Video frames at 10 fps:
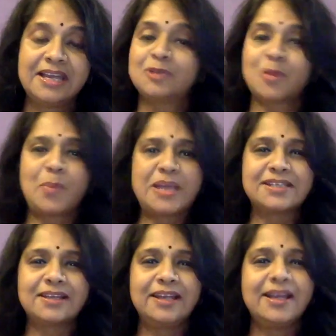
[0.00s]
So
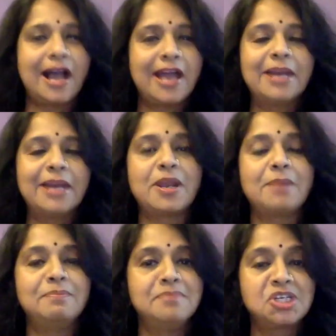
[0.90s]
basically, I am on a
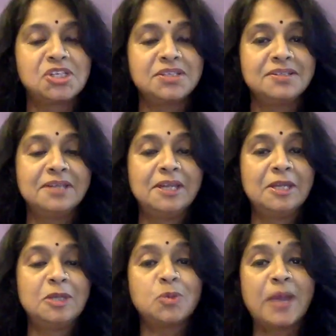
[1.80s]
mission
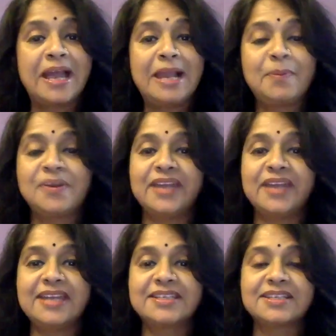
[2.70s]
to help
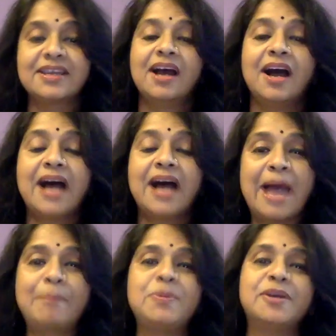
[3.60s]
create a
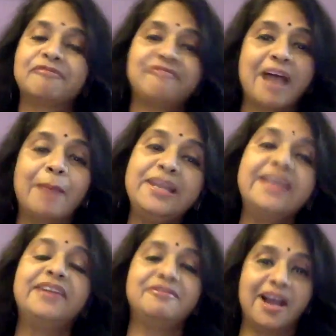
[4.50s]
happier family
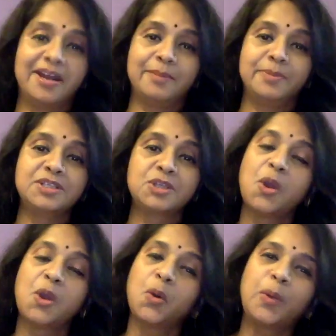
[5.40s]
environment
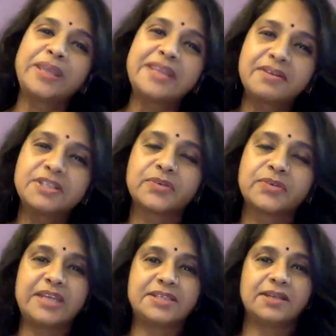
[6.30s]
where there is
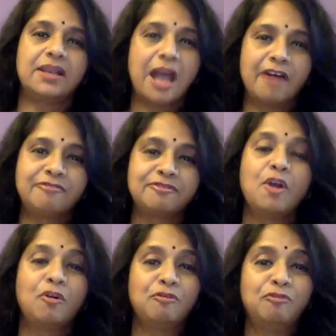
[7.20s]
greater love,
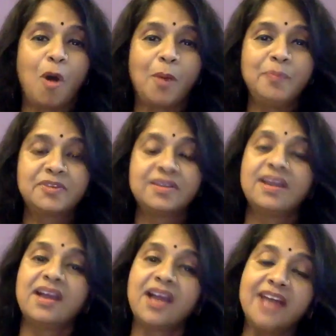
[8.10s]
warmth,
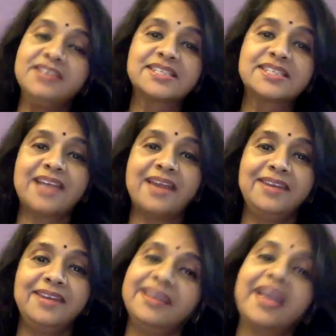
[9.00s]

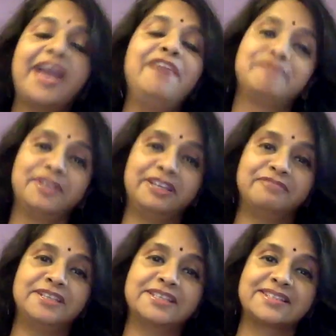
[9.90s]
understanding, and
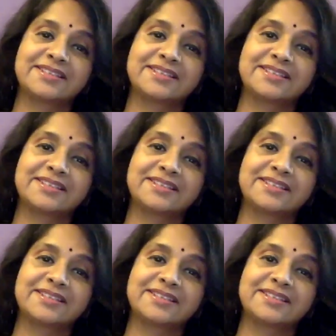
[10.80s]
forgiveness.